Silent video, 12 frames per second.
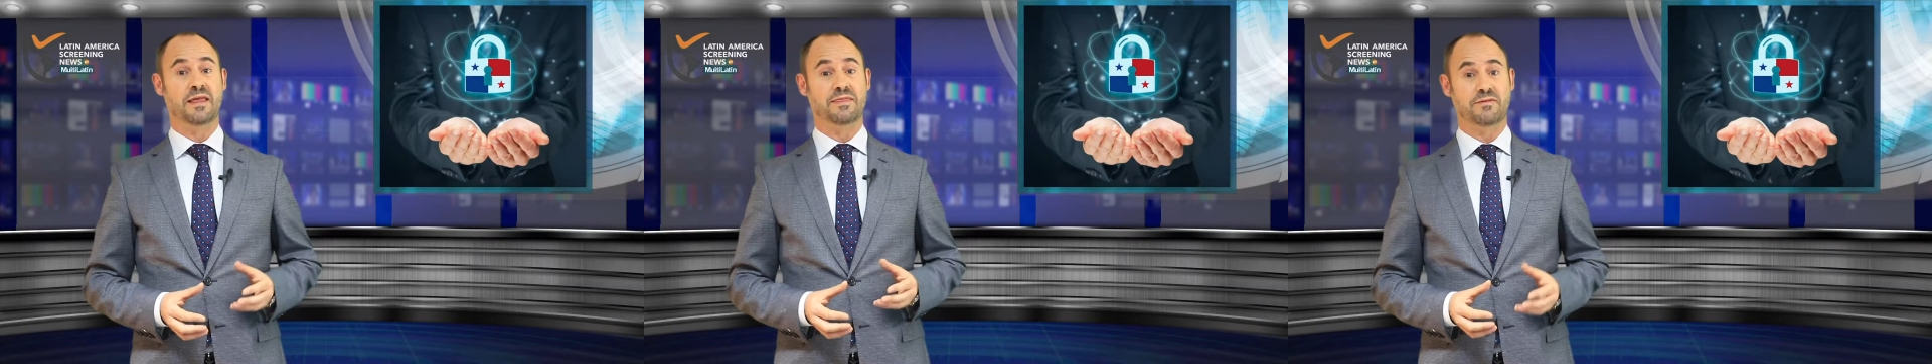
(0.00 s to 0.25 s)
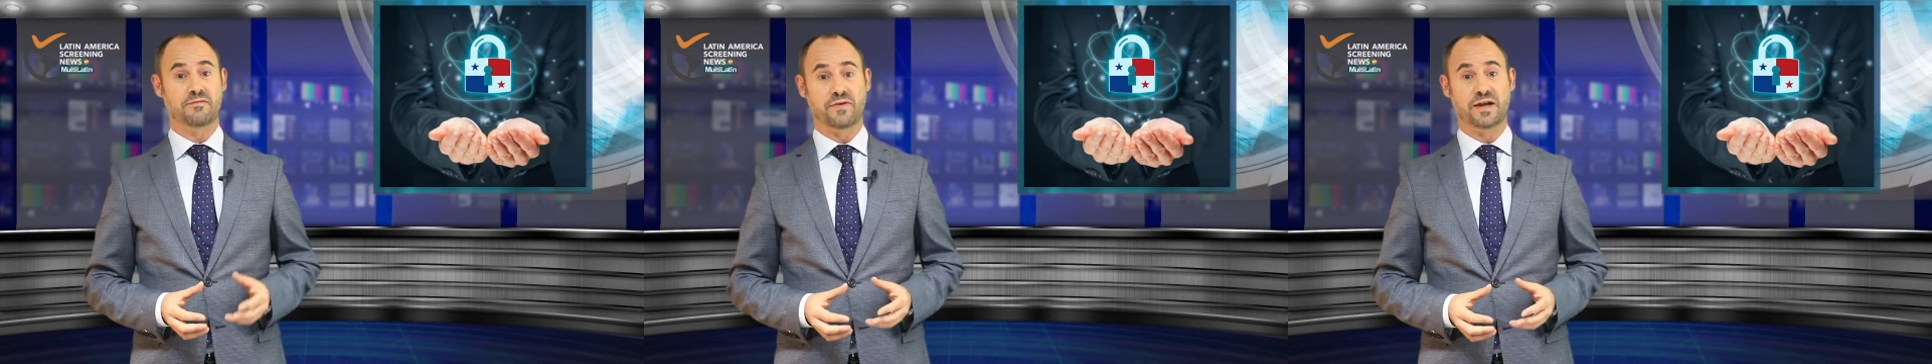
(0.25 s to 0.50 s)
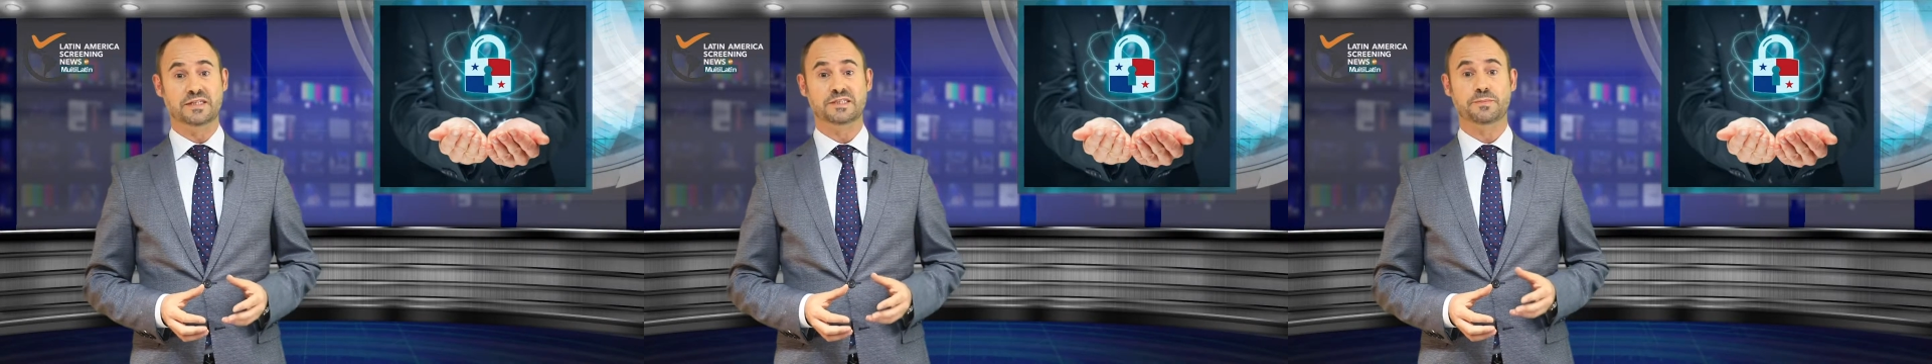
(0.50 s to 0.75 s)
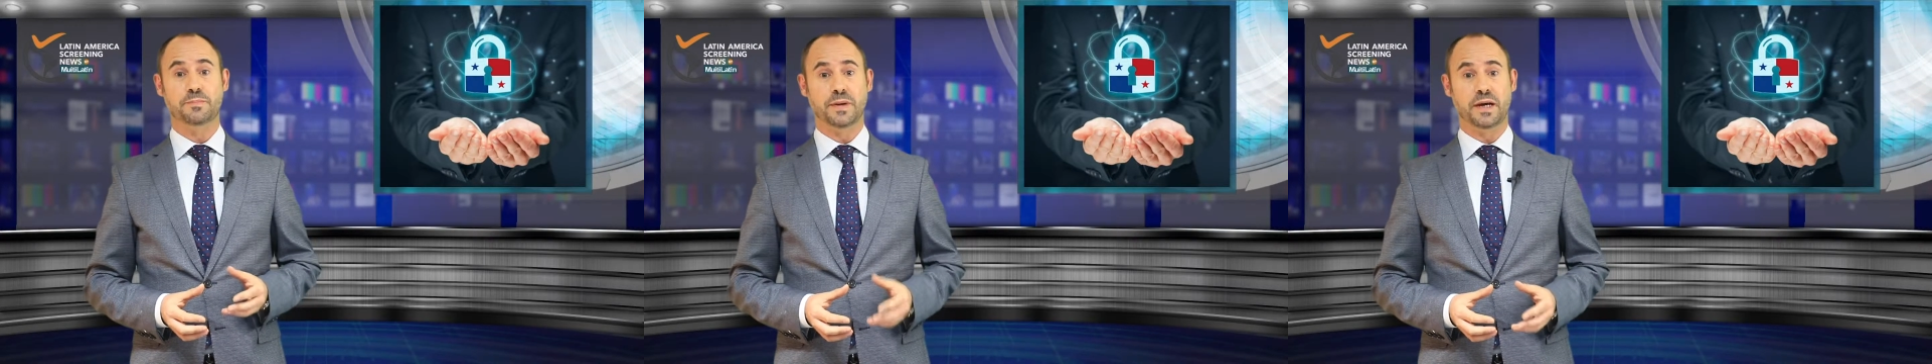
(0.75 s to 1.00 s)

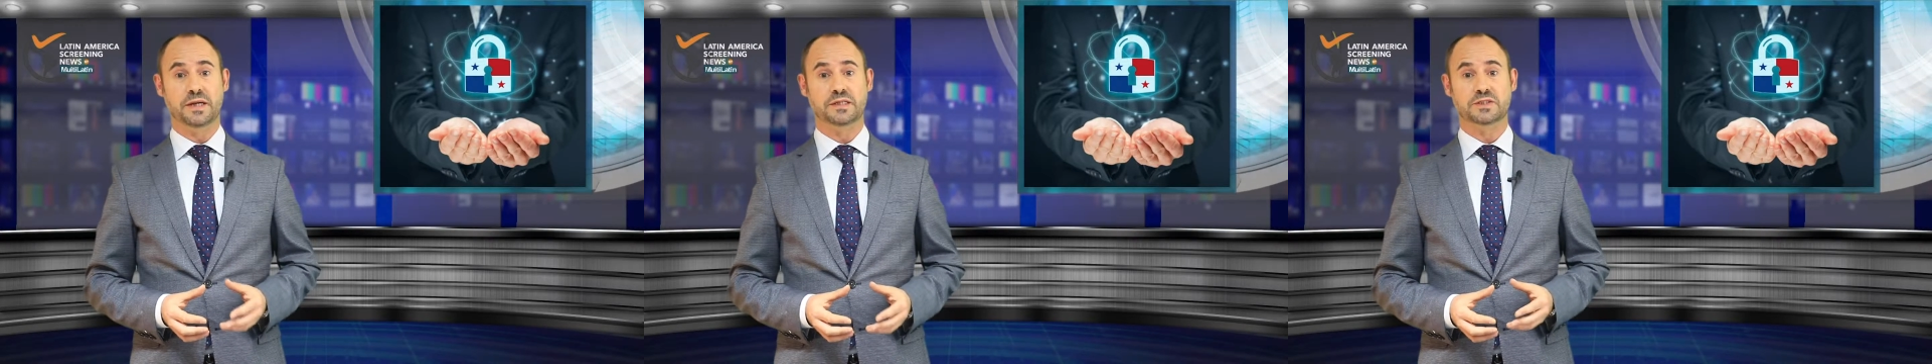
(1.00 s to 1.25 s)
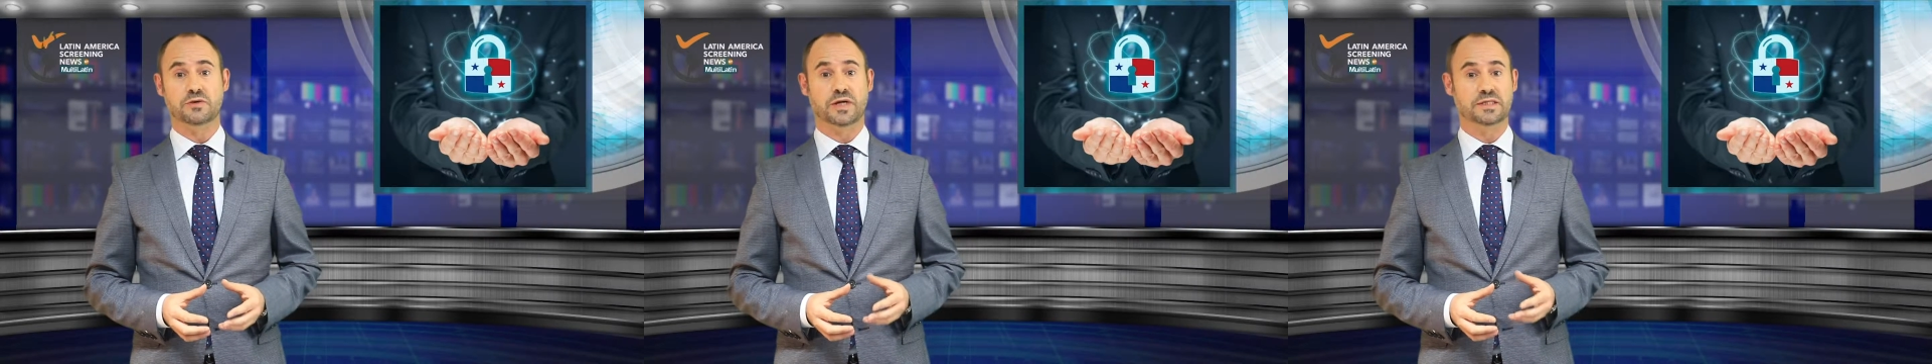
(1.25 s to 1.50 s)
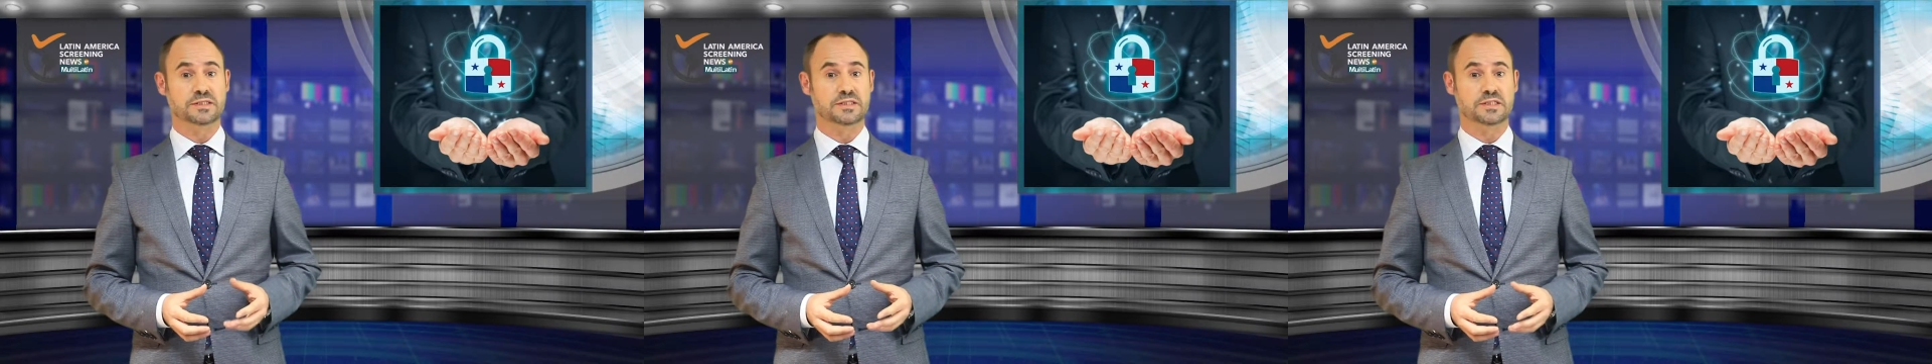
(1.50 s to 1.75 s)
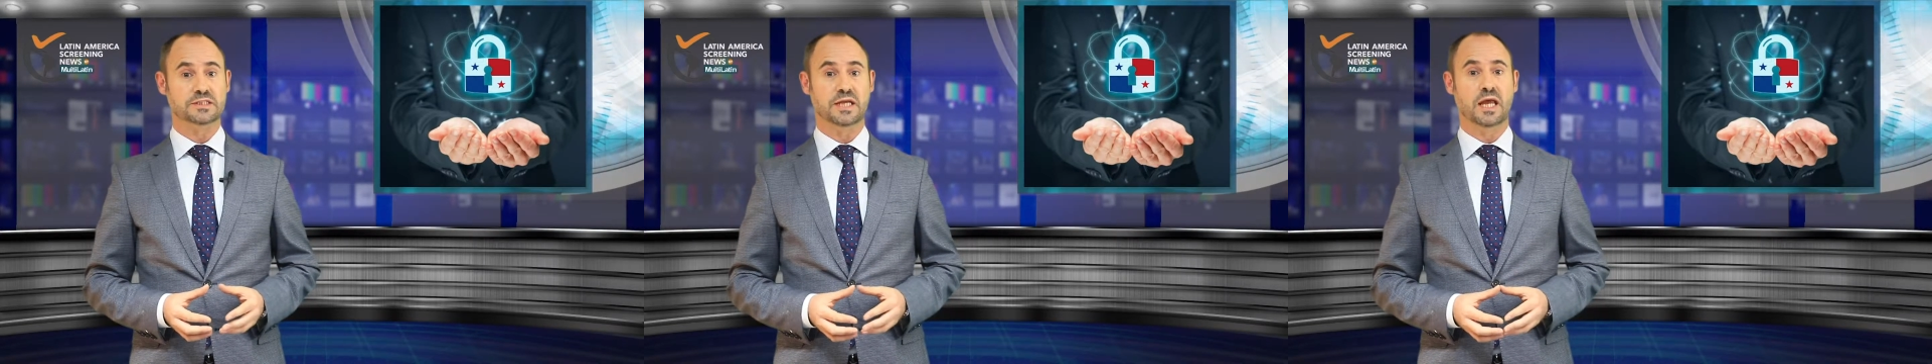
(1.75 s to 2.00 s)
defines parties or
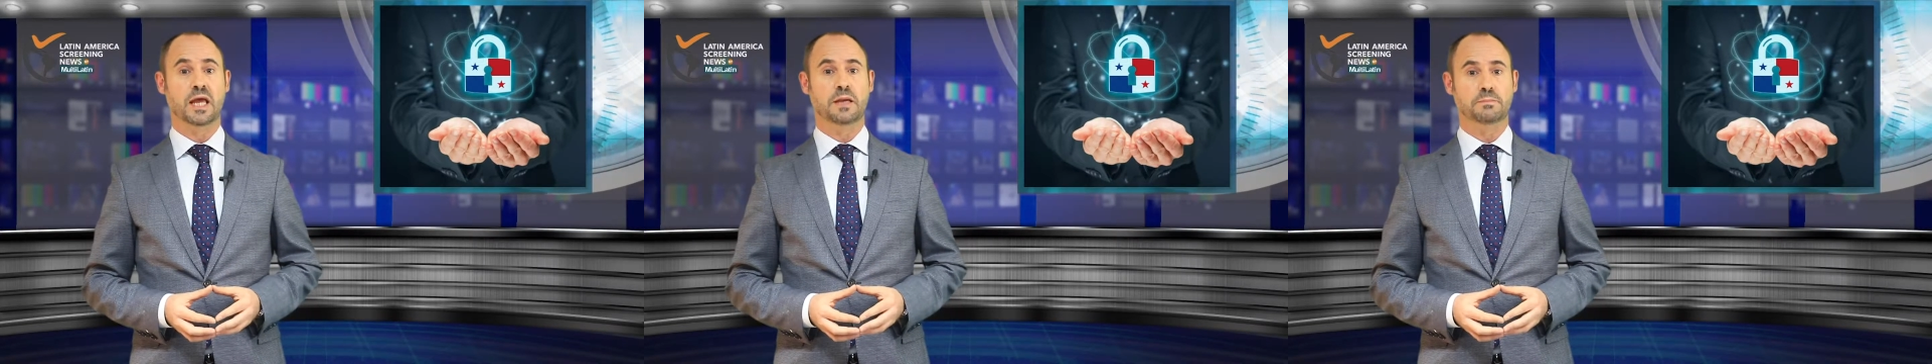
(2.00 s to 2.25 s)
entities